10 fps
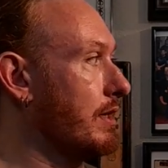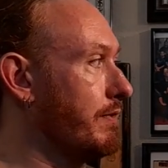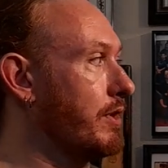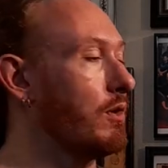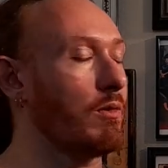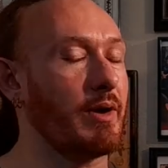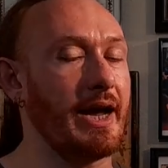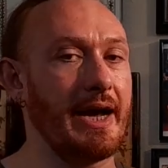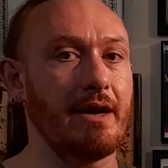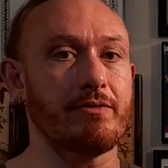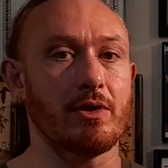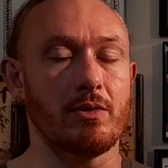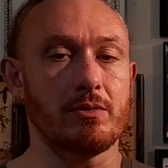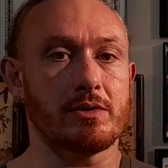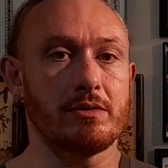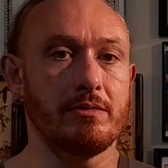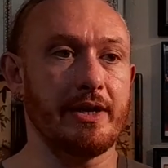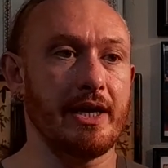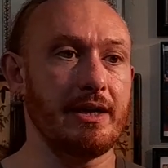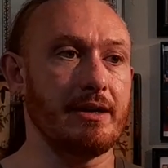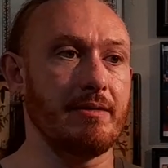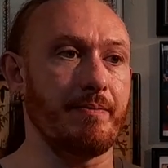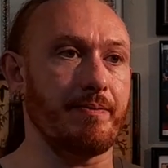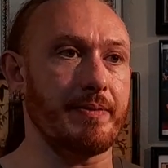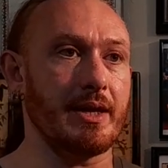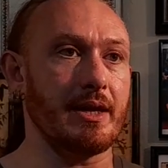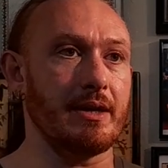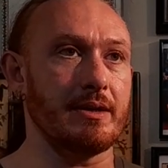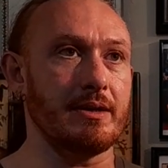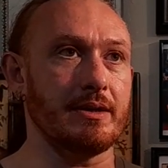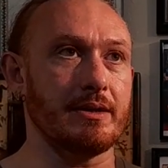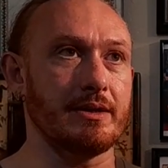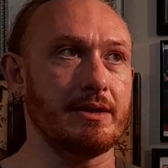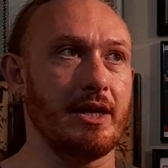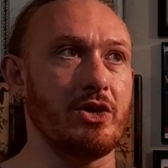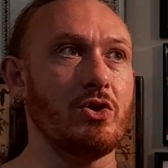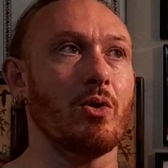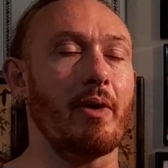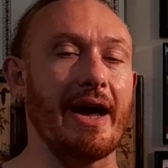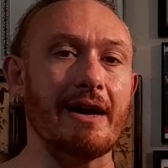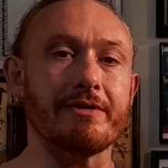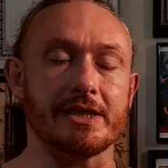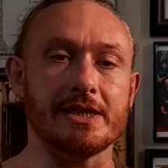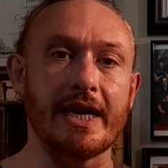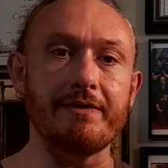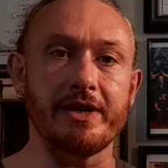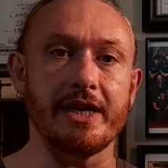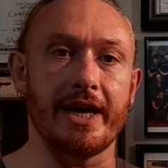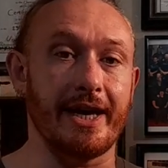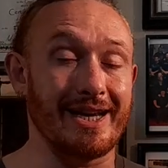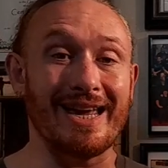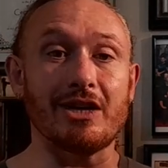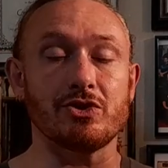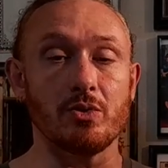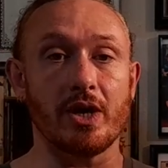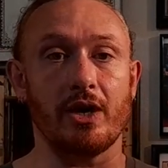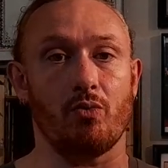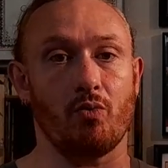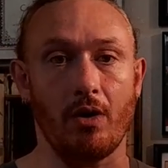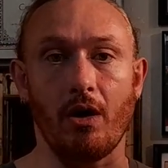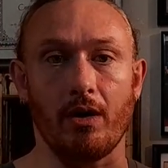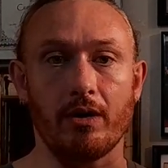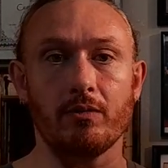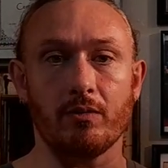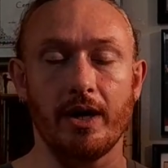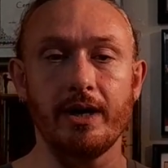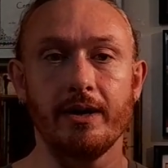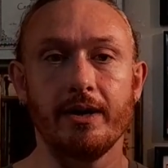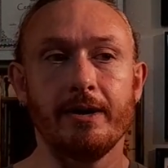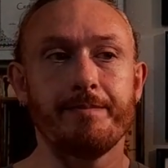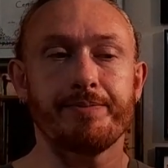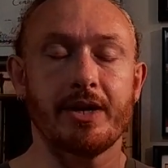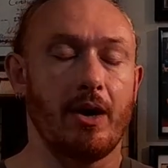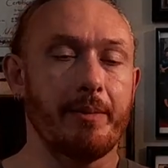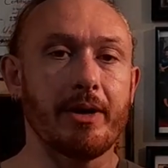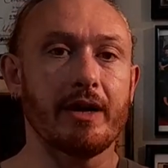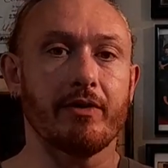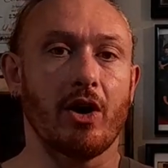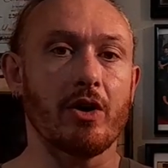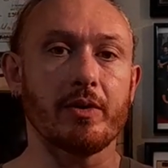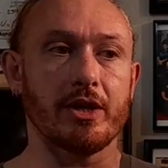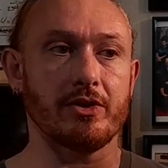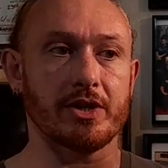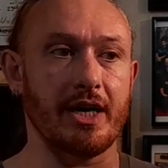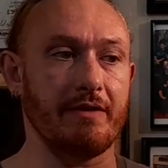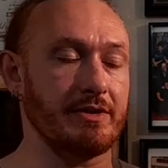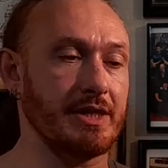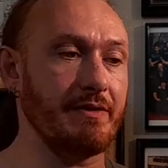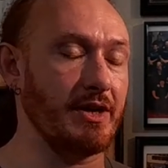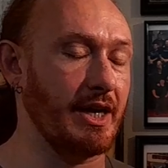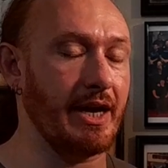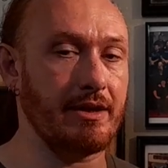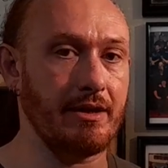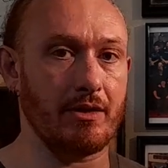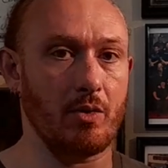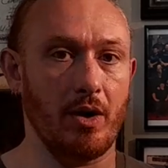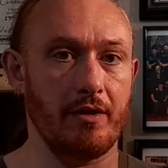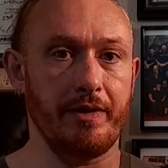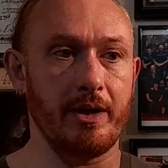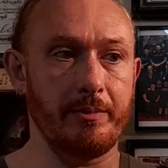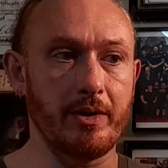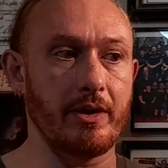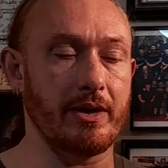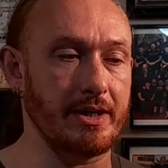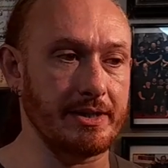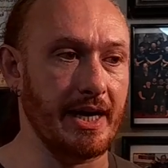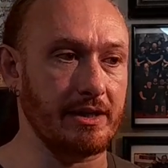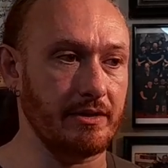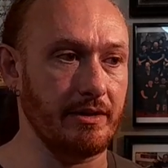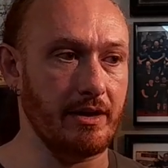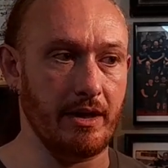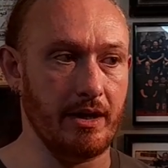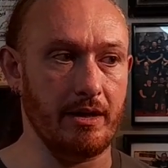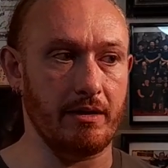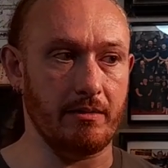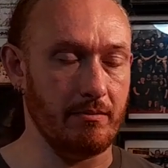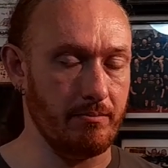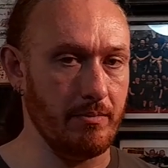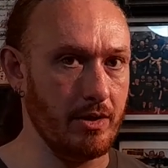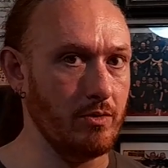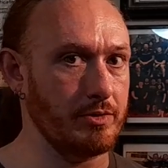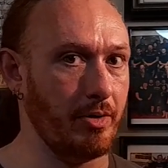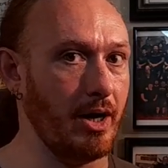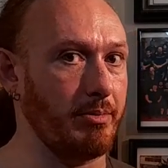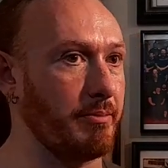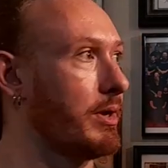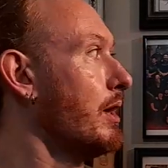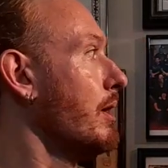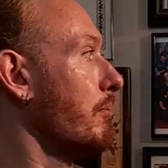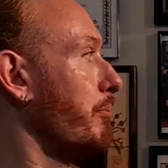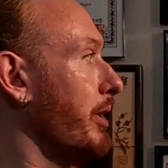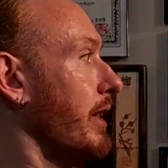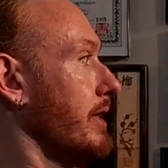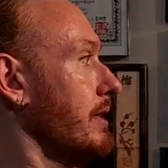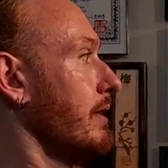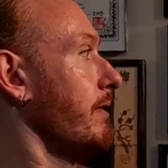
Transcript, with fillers: if you don't have those, then you don't have a safety net in case you get it wrong, right? Now, I'm not even arguing that you should have a safety net. I think qualified immunity is actually a huge problem. But